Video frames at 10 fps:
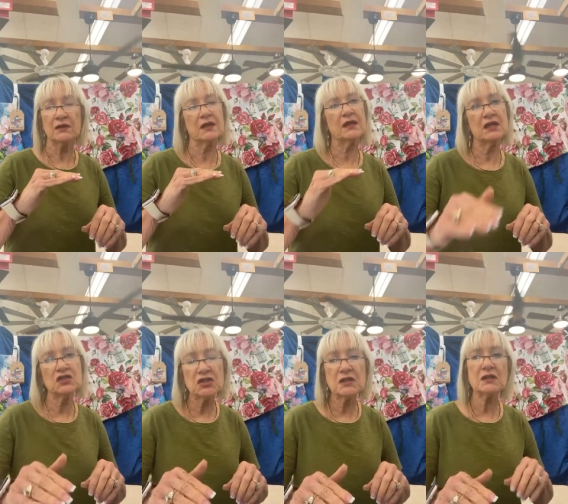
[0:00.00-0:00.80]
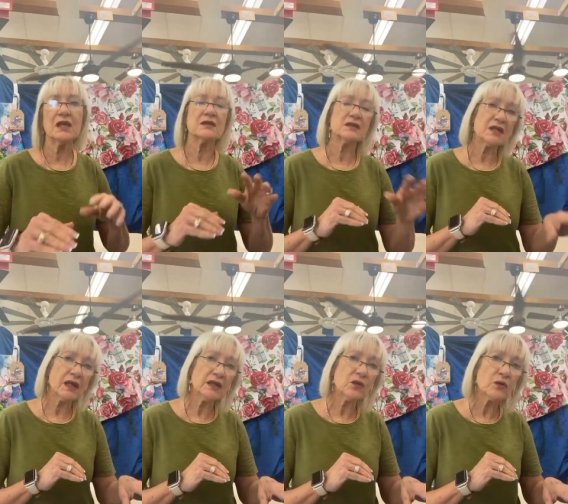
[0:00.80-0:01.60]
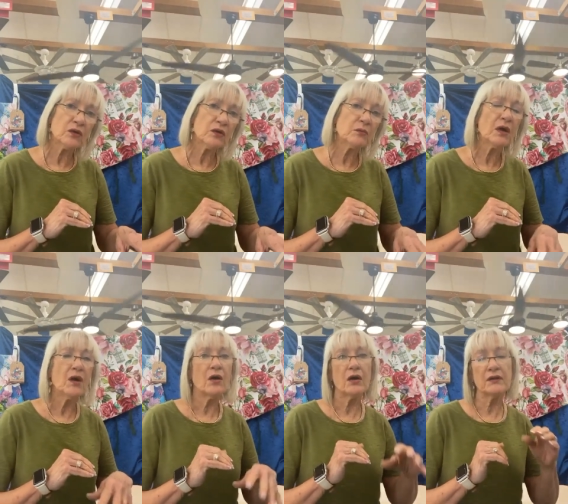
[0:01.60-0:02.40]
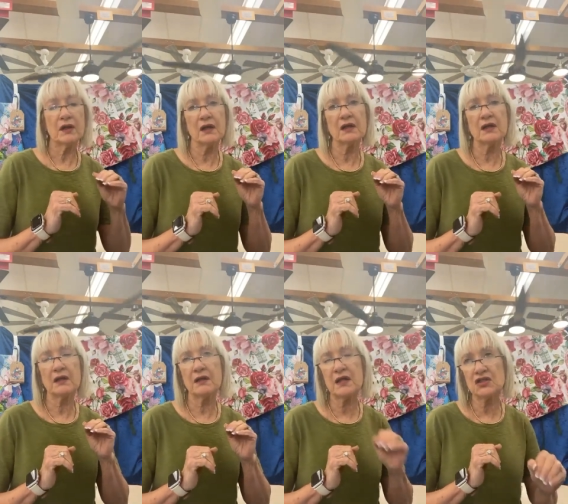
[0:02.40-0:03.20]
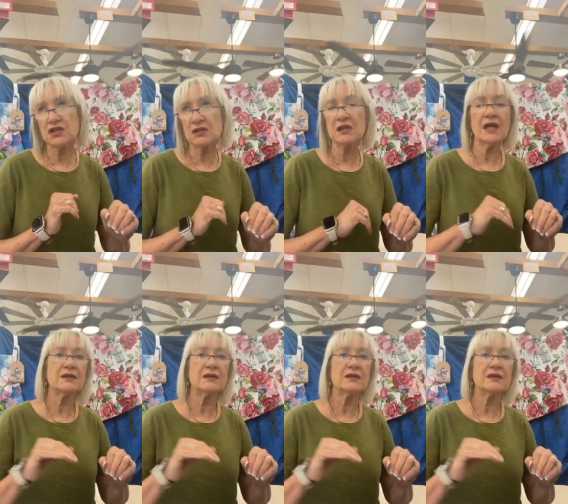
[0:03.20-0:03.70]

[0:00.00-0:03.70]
the kitchen and the dining room, or the kitchen